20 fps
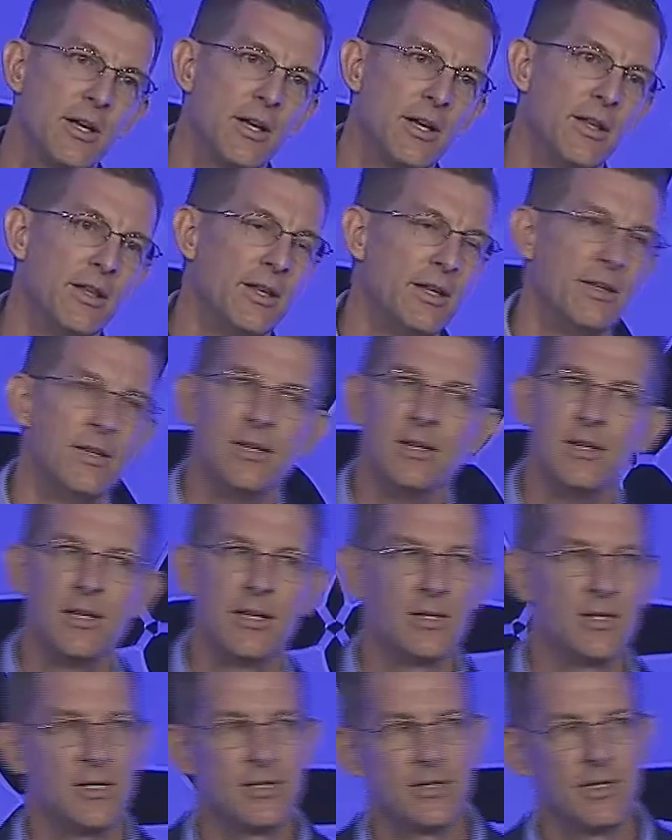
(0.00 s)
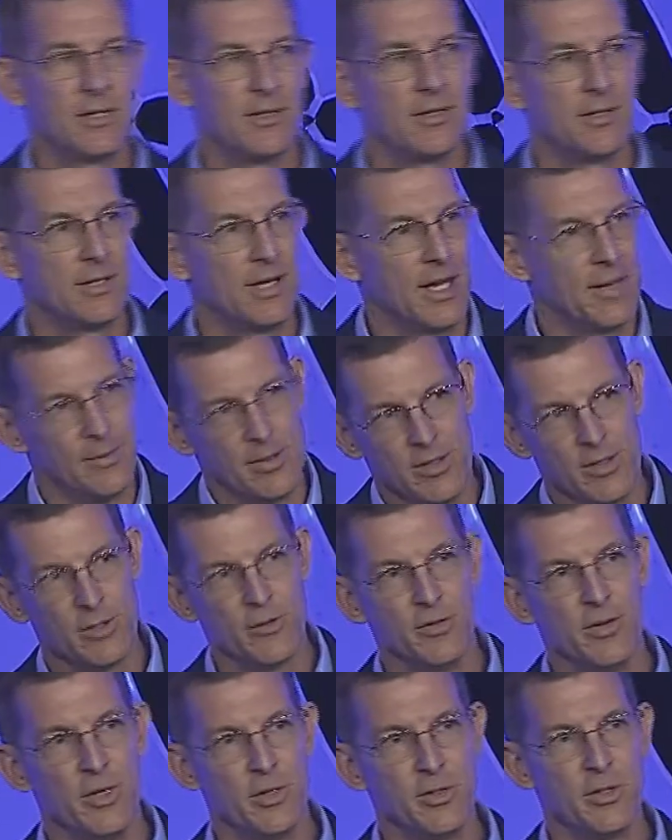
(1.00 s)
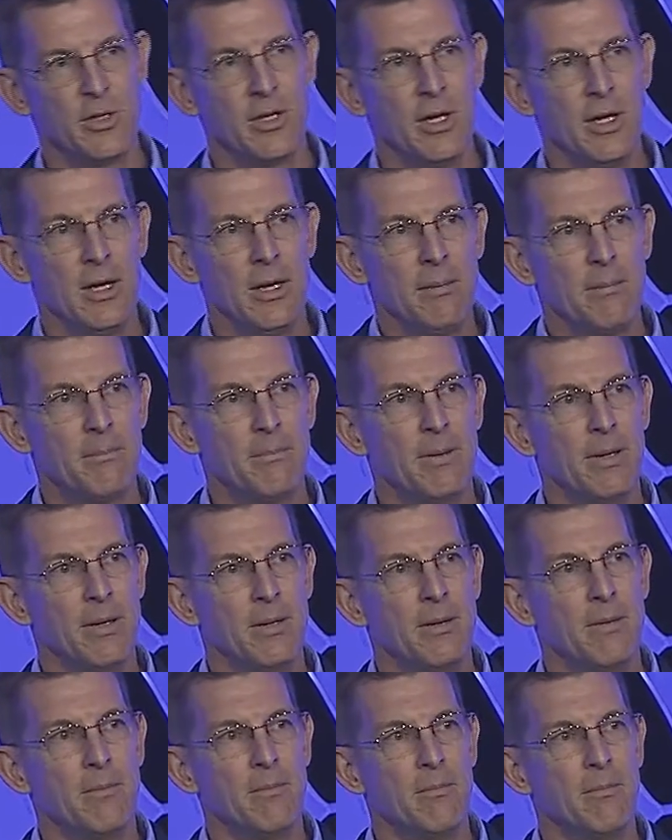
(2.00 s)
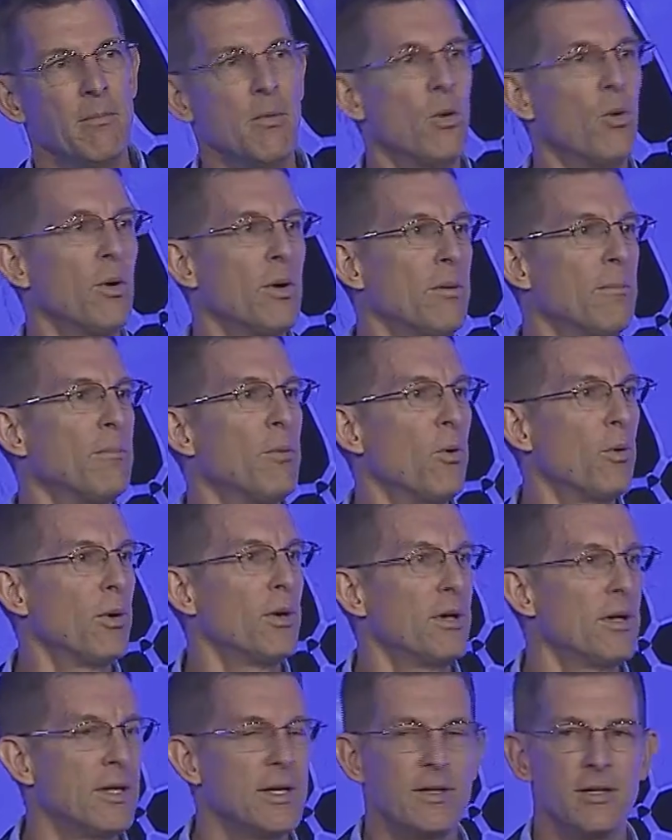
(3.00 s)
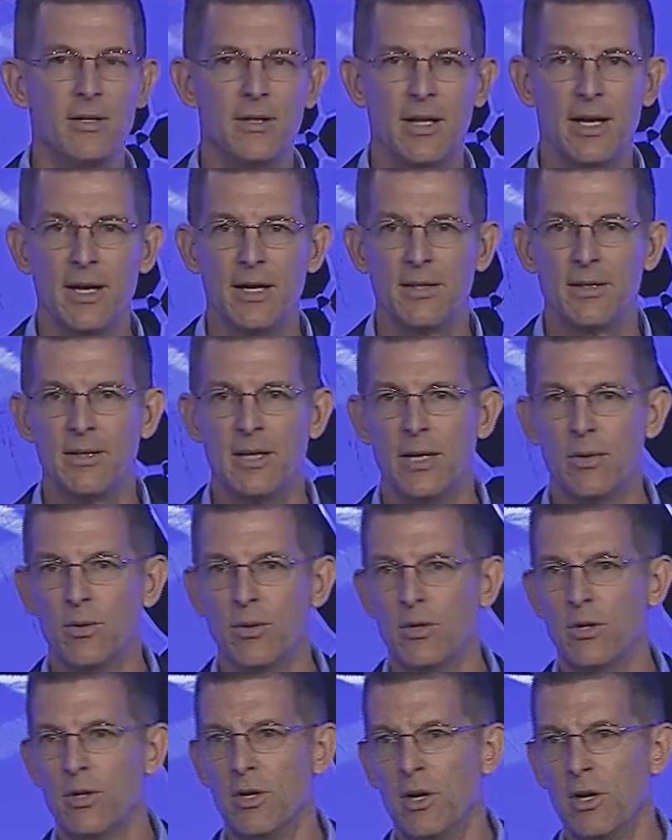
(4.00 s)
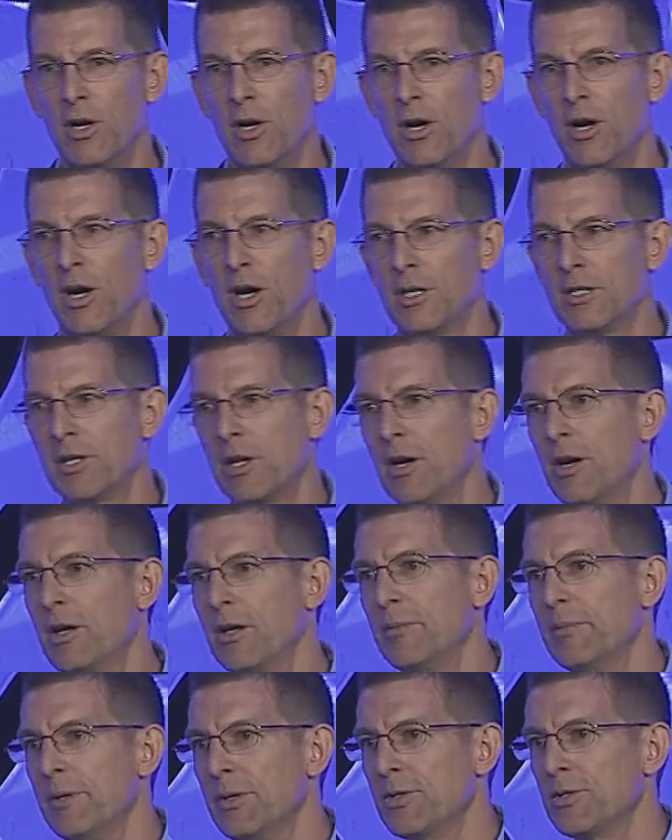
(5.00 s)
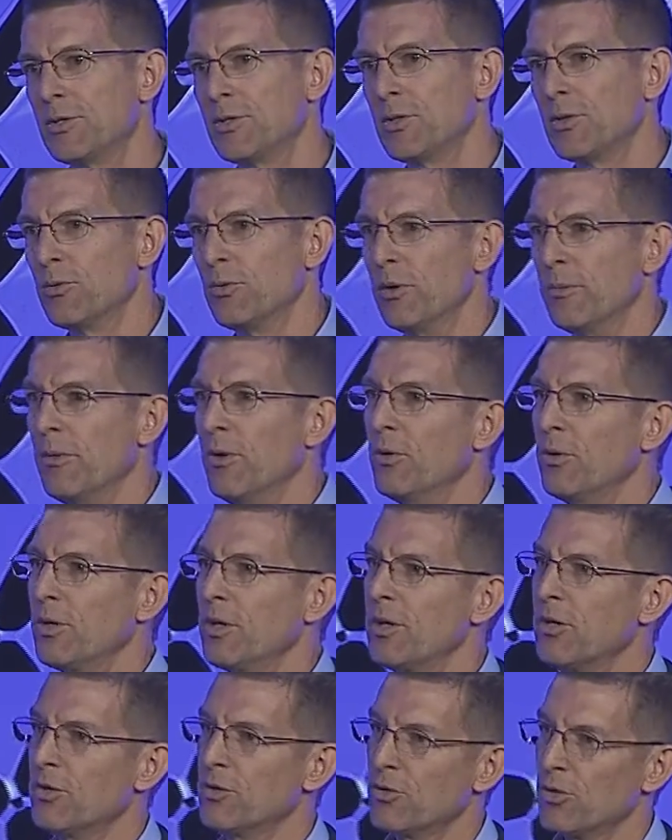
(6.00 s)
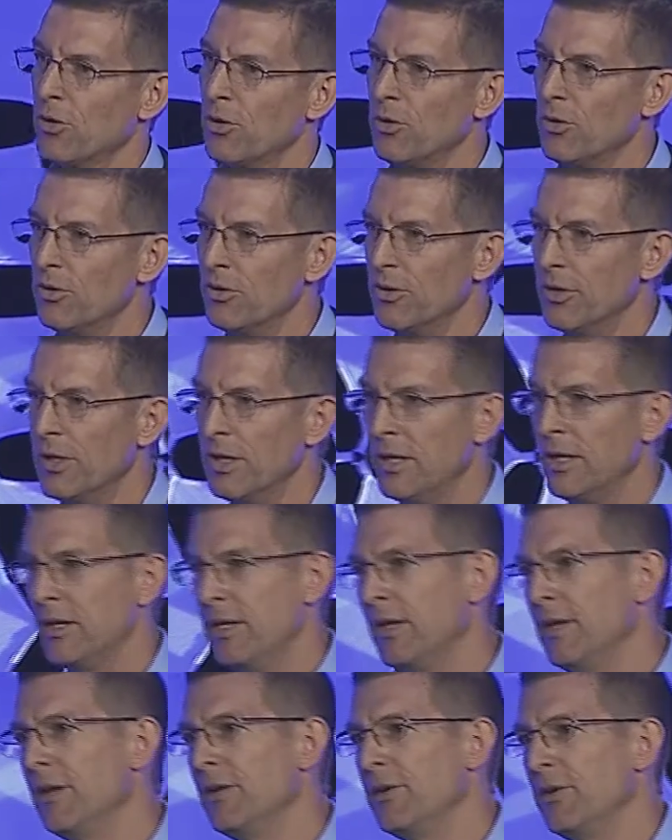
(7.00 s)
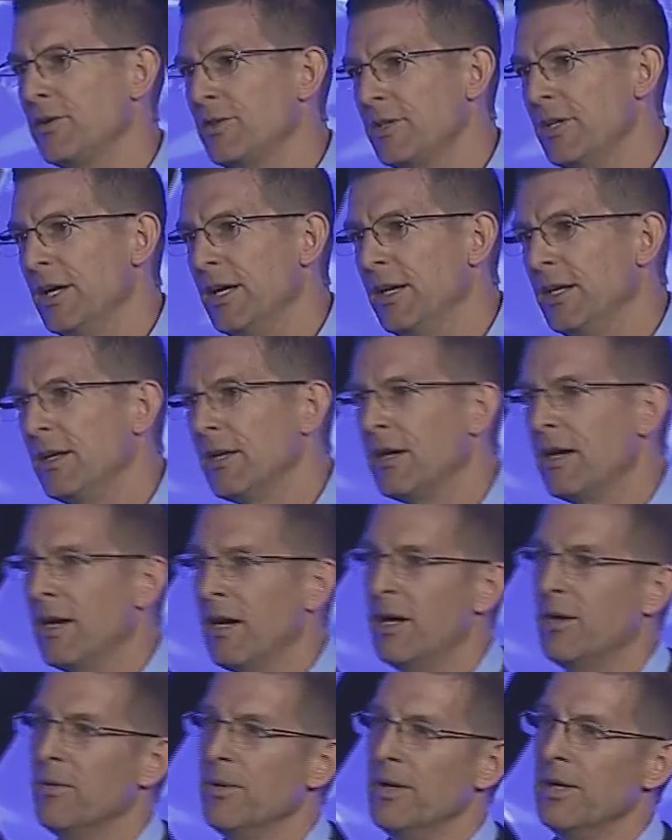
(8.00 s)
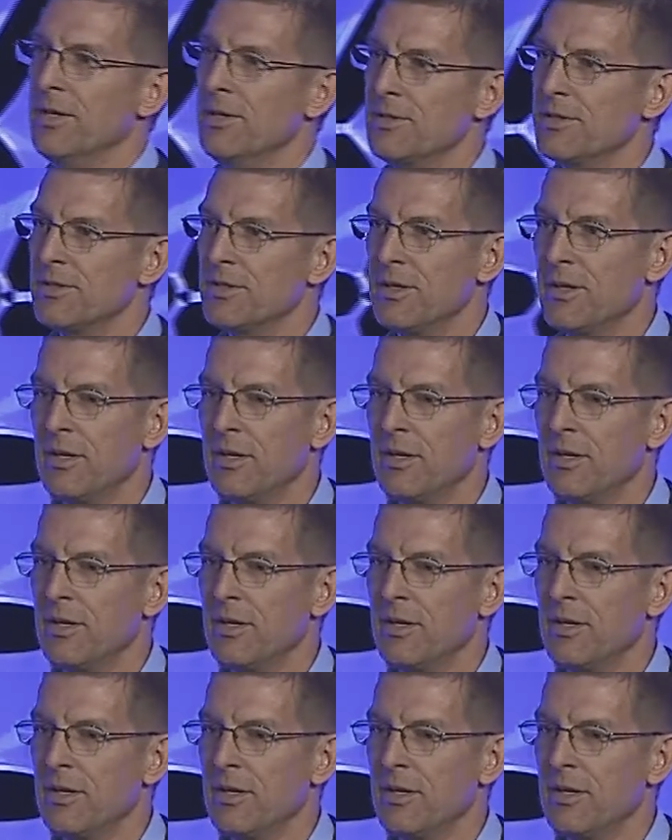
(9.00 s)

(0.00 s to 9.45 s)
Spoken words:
that didn't exist at the time in this vision, but more importantly than that, they were autonomous, remote-controlled interstate highways.